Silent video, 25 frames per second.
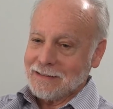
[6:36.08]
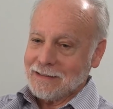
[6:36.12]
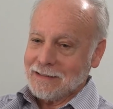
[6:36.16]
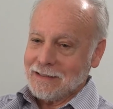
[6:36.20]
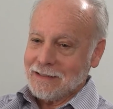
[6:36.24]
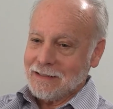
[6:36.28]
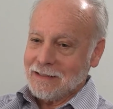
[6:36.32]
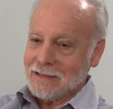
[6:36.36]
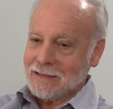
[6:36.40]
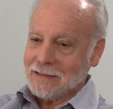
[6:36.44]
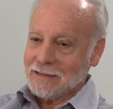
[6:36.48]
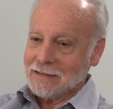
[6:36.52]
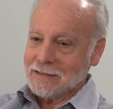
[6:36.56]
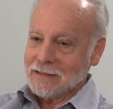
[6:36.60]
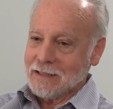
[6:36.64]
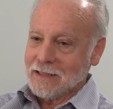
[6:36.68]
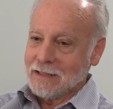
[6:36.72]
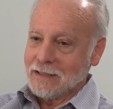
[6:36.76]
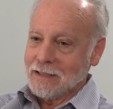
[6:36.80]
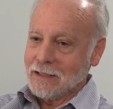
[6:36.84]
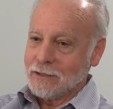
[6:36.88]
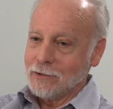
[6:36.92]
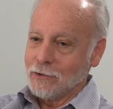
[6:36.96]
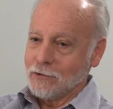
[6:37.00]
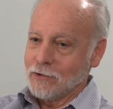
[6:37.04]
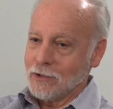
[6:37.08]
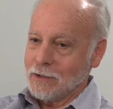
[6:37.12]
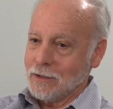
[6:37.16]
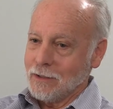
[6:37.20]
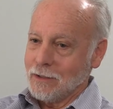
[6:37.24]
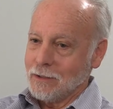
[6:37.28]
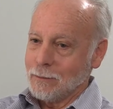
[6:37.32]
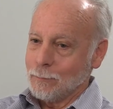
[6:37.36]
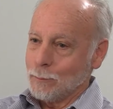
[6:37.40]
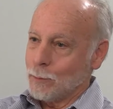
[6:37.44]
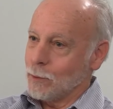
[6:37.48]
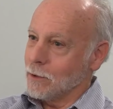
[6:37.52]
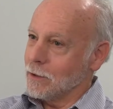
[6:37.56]
And then you
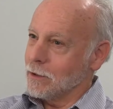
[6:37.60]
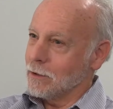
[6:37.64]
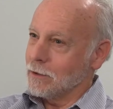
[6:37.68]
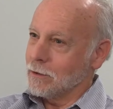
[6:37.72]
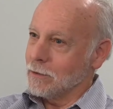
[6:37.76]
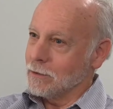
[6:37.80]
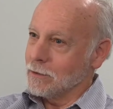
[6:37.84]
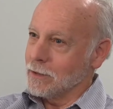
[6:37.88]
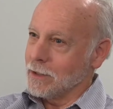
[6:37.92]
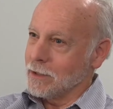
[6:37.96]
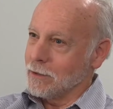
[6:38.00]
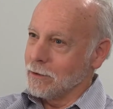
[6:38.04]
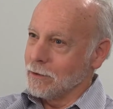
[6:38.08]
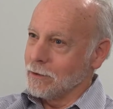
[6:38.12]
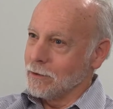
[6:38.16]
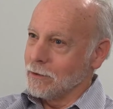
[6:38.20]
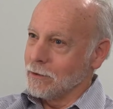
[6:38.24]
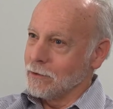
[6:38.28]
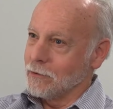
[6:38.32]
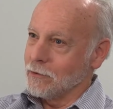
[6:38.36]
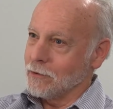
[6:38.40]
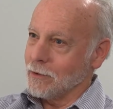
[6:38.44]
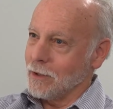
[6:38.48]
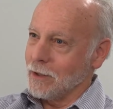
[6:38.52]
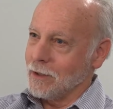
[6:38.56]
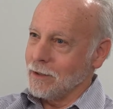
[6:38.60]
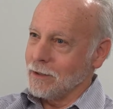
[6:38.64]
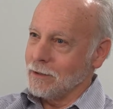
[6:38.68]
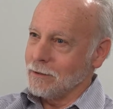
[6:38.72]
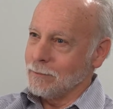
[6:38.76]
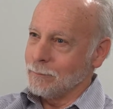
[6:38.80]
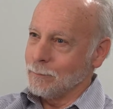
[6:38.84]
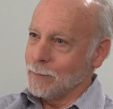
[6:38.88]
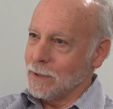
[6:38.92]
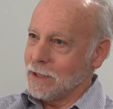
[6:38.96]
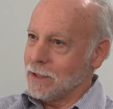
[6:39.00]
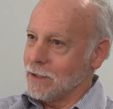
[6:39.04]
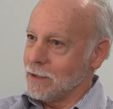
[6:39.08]
see political leaders,
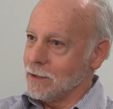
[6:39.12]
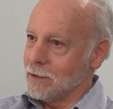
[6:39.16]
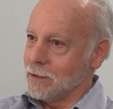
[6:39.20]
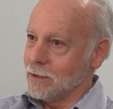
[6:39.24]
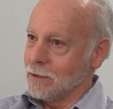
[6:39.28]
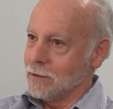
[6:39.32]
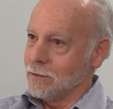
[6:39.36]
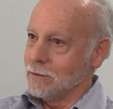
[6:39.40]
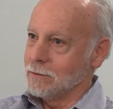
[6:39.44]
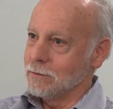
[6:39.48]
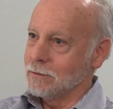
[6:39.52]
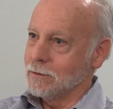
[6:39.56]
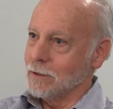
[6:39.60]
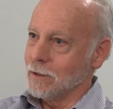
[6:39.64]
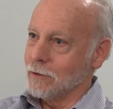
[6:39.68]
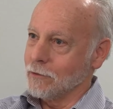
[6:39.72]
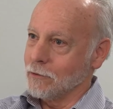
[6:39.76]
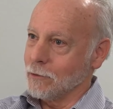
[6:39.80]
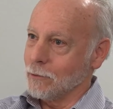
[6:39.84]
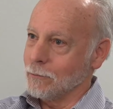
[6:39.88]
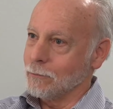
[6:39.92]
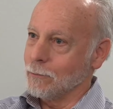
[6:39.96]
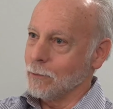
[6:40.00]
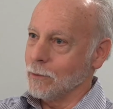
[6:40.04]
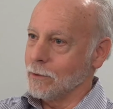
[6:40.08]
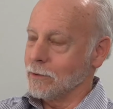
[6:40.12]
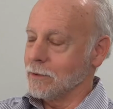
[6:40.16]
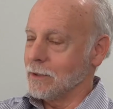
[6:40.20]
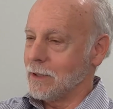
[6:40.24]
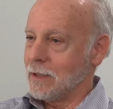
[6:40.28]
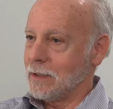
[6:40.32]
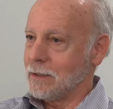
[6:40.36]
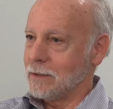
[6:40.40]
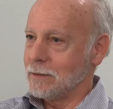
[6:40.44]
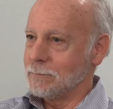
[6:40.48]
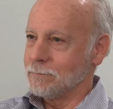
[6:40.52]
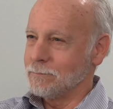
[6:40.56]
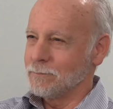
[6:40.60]
media, and so forth,
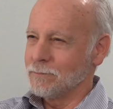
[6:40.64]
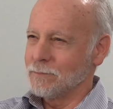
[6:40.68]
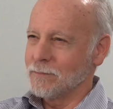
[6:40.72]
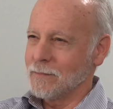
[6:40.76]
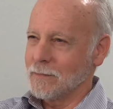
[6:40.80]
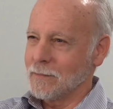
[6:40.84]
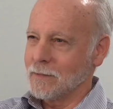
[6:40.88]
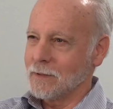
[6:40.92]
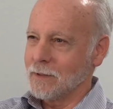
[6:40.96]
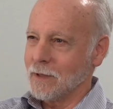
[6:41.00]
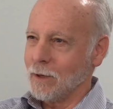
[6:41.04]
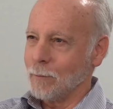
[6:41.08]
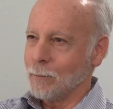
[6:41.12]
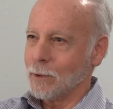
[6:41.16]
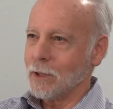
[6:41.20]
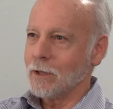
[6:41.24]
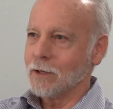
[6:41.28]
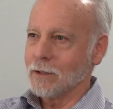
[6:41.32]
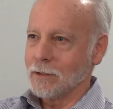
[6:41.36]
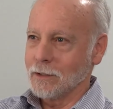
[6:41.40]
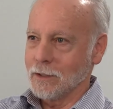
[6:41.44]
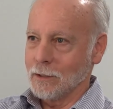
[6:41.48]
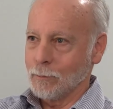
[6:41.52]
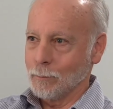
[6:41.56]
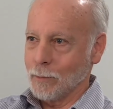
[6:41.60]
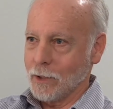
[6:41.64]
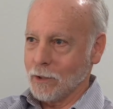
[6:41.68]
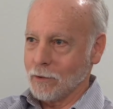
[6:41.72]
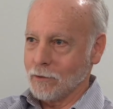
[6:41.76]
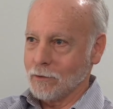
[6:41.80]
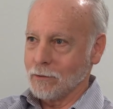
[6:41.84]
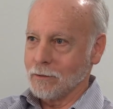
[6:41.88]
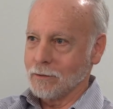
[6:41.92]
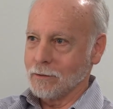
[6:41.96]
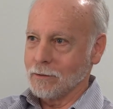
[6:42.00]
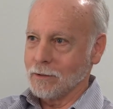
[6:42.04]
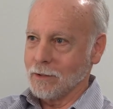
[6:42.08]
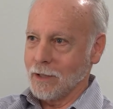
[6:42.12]
coming in a little
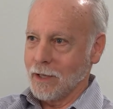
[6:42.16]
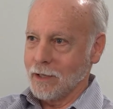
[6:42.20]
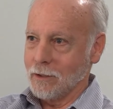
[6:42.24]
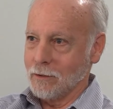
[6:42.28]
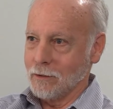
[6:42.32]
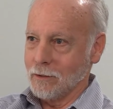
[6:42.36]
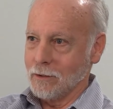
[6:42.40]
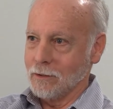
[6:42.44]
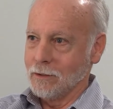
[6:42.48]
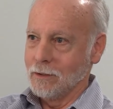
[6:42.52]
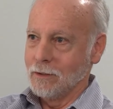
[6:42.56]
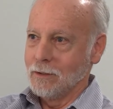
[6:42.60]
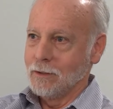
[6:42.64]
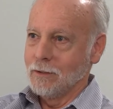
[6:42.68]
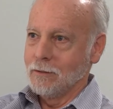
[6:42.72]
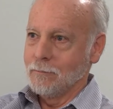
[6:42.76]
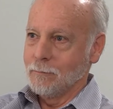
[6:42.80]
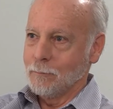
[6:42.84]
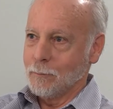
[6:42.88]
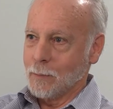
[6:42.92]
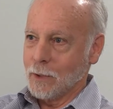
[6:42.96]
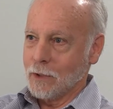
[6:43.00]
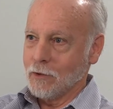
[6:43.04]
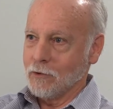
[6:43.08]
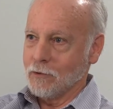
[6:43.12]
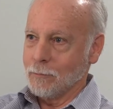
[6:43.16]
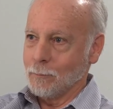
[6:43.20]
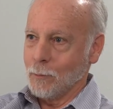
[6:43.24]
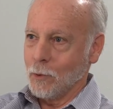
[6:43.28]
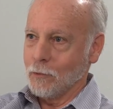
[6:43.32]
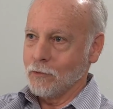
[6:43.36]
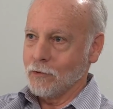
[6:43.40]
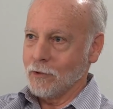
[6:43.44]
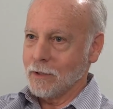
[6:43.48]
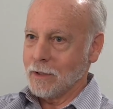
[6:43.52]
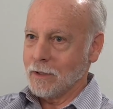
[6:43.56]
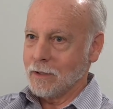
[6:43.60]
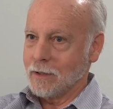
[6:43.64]
bit later, because
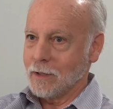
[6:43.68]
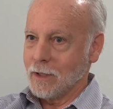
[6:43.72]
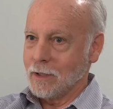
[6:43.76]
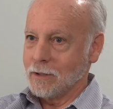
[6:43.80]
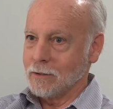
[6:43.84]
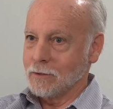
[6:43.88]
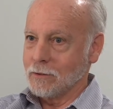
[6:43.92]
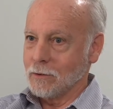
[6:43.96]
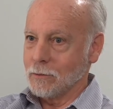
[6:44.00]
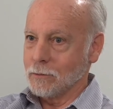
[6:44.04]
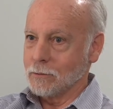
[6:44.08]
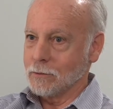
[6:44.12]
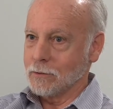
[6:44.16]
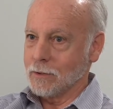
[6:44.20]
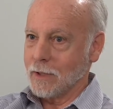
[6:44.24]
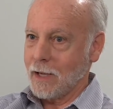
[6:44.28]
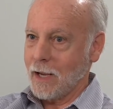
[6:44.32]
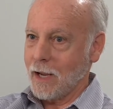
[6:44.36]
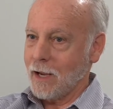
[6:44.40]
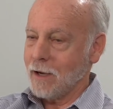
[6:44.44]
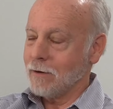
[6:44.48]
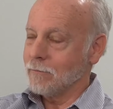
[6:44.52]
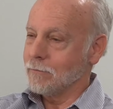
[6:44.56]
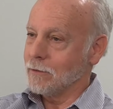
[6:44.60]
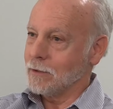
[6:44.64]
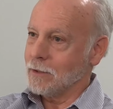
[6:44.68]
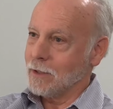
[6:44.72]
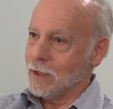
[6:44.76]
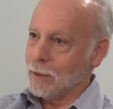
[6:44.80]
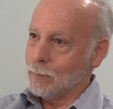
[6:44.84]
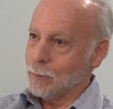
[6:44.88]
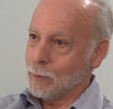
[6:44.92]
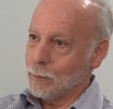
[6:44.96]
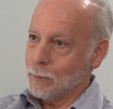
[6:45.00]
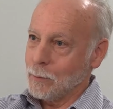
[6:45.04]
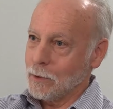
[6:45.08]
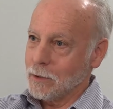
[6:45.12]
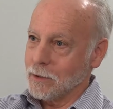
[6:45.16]
mostly they don't have the
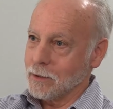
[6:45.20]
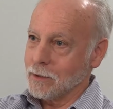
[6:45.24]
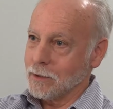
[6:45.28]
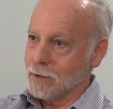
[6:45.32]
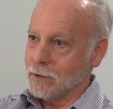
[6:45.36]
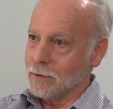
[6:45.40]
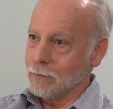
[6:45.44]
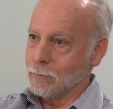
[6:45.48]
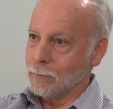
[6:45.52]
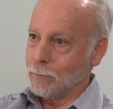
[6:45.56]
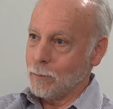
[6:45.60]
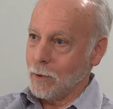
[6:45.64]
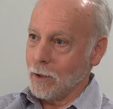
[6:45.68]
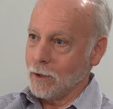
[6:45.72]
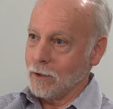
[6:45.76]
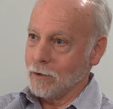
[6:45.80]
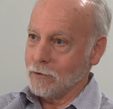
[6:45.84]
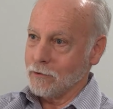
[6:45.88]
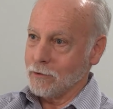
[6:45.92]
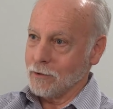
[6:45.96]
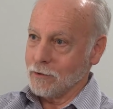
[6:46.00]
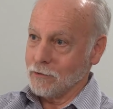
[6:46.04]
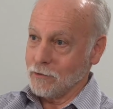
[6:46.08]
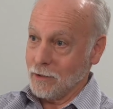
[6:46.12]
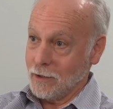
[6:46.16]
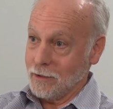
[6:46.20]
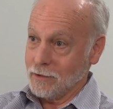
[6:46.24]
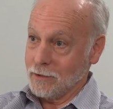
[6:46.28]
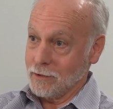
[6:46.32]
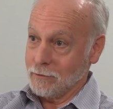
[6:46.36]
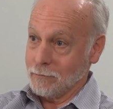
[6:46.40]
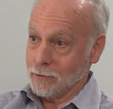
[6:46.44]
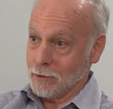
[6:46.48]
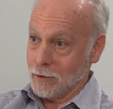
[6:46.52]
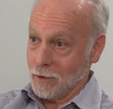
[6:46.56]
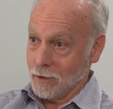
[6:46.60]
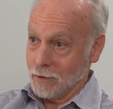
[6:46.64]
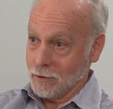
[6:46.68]
capability to parse a
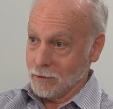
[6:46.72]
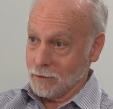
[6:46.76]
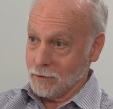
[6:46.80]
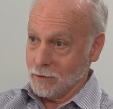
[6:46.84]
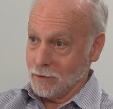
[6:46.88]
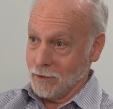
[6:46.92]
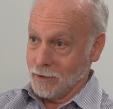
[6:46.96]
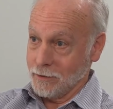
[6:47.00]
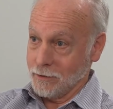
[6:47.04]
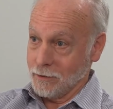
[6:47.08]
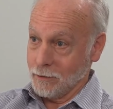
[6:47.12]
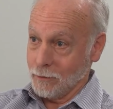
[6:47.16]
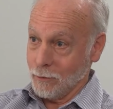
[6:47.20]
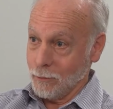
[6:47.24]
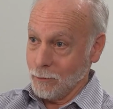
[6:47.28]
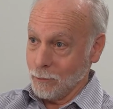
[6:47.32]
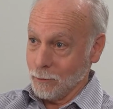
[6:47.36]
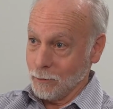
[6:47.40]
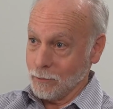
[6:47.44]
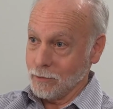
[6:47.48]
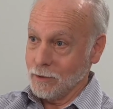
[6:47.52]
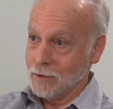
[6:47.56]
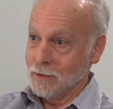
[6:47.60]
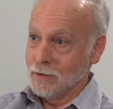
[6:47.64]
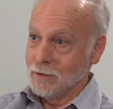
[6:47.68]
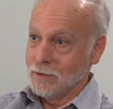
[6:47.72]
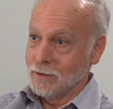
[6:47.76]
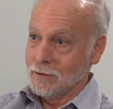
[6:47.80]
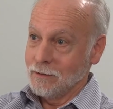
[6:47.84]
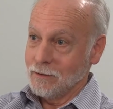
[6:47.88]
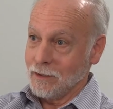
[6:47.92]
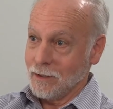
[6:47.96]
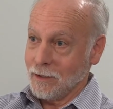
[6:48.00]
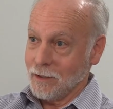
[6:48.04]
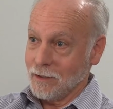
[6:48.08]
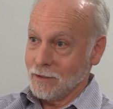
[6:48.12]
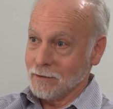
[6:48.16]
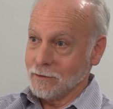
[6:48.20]
scientific article on their own,
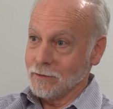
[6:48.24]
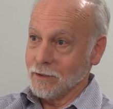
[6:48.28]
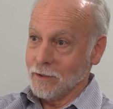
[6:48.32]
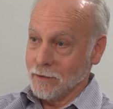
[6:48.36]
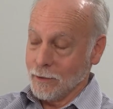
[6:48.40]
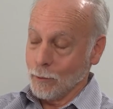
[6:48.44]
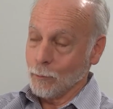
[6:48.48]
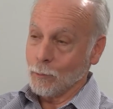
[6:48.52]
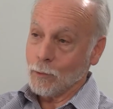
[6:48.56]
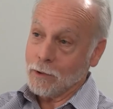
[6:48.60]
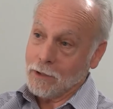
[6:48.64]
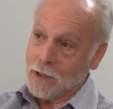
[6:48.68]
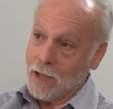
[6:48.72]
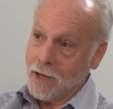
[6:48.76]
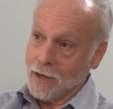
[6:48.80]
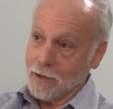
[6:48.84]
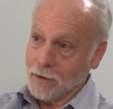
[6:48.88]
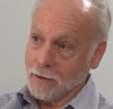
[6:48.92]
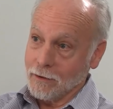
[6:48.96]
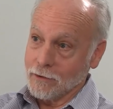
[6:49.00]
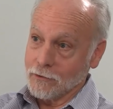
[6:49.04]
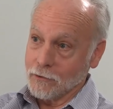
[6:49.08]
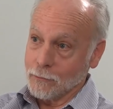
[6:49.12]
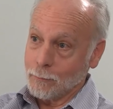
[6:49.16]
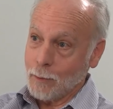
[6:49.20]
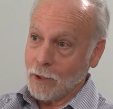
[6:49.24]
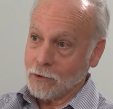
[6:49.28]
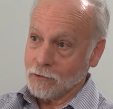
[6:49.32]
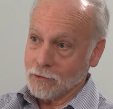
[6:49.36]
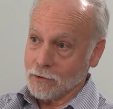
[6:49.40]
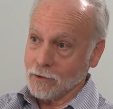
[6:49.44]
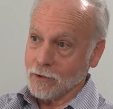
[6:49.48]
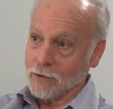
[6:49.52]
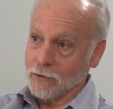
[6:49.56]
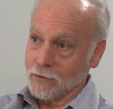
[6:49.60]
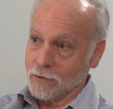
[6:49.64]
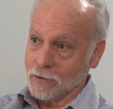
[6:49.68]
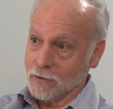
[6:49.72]
and they'll rely on
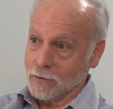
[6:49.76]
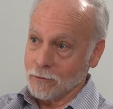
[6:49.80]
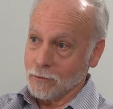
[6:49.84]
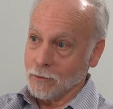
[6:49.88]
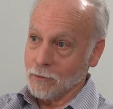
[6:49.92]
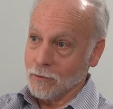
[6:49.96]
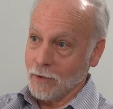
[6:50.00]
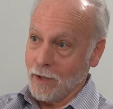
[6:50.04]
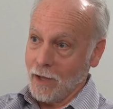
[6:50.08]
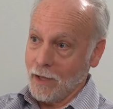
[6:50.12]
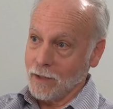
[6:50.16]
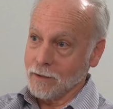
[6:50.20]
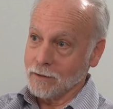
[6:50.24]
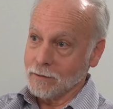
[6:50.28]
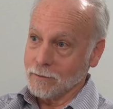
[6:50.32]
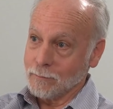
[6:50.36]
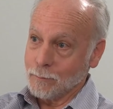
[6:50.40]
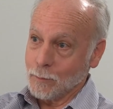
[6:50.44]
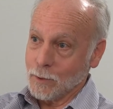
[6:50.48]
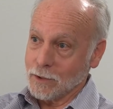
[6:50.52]
specialists to do that.